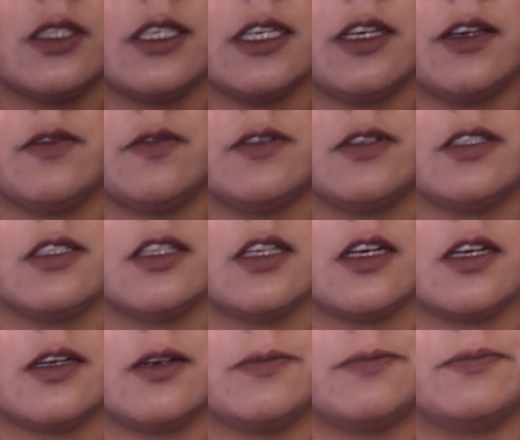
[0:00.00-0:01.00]
sleeves,
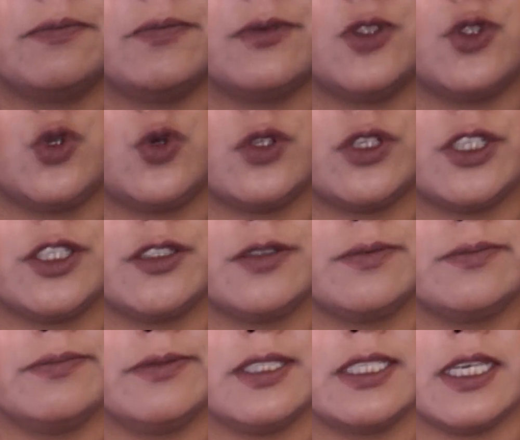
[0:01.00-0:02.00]
the shoulder
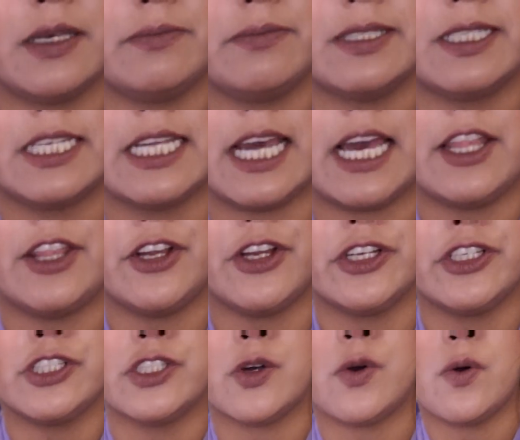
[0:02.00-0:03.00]
seams
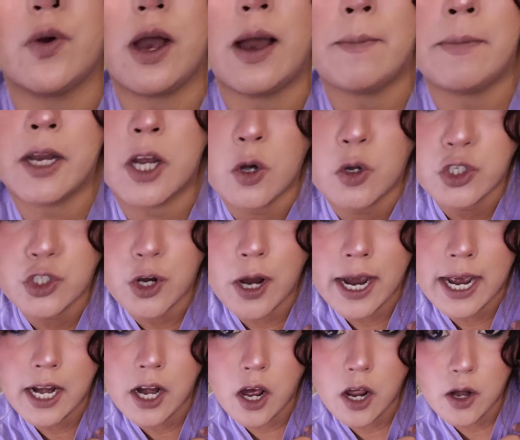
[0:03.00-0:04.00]
together, so I'm gonna go try
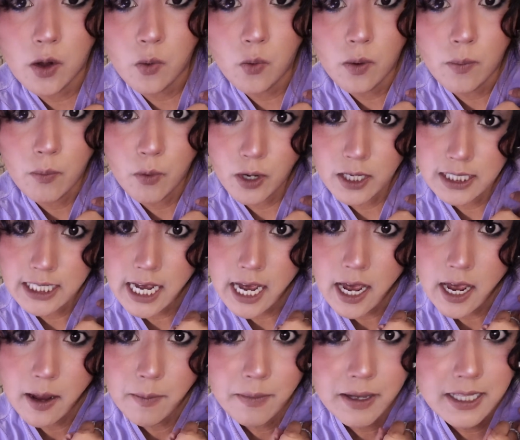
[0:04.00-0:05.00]
it on one more
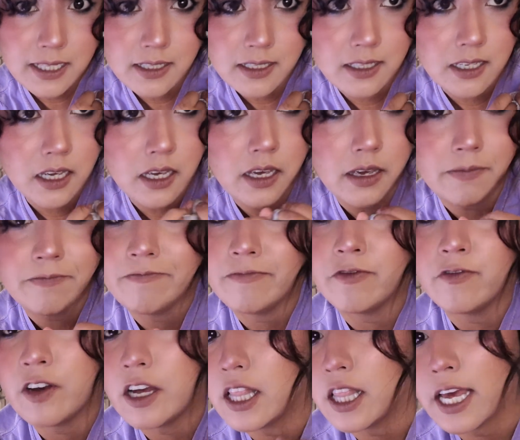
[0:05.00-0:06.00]
time and see
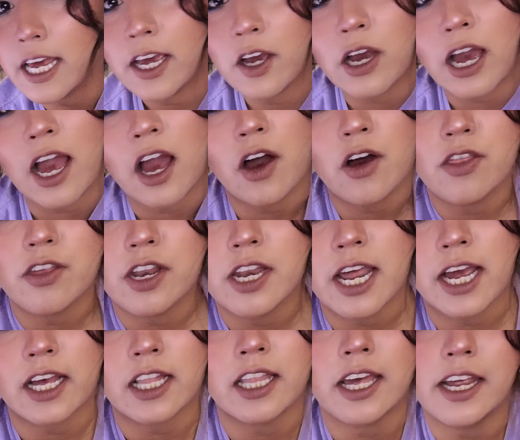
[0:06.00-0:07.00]
if I like how the
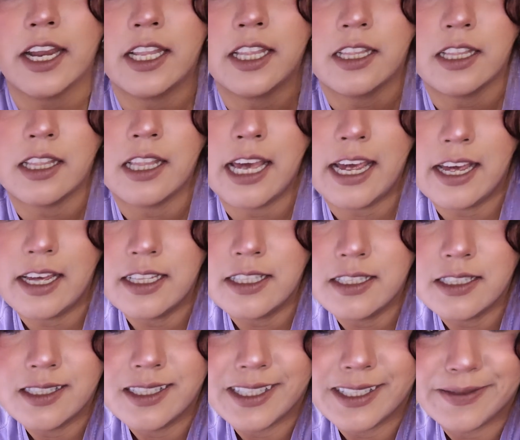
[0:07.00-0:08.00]
neckline
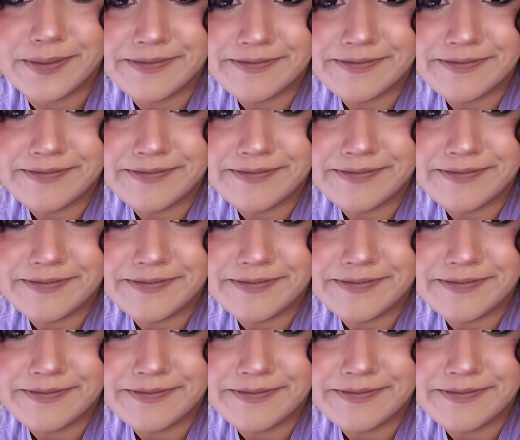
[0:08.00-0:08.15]
lands.